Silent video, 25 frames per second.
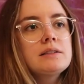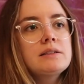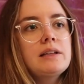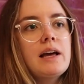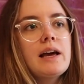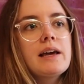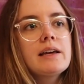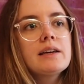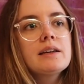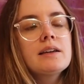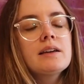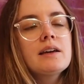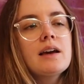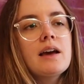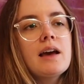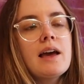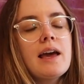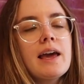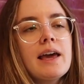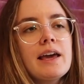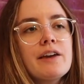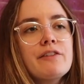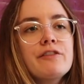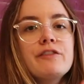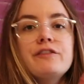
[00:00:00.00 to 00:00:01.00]
like
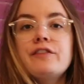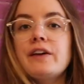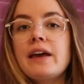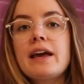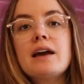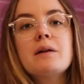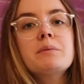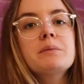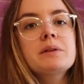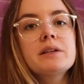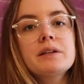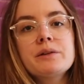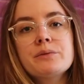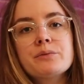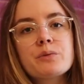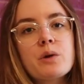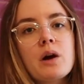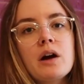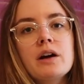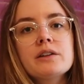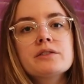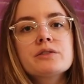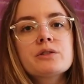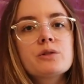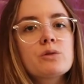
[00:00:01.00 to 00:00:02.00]
a
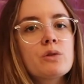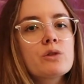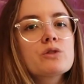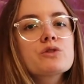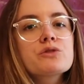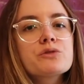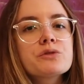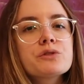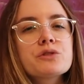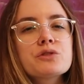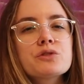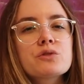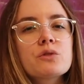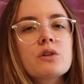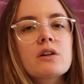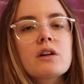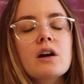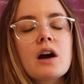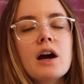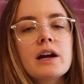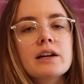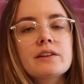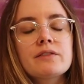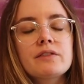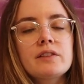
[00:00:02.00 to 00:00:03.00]
family-run grocery store
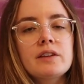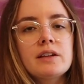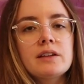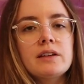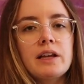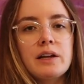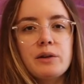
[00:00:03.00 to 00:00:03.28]
kind of thing,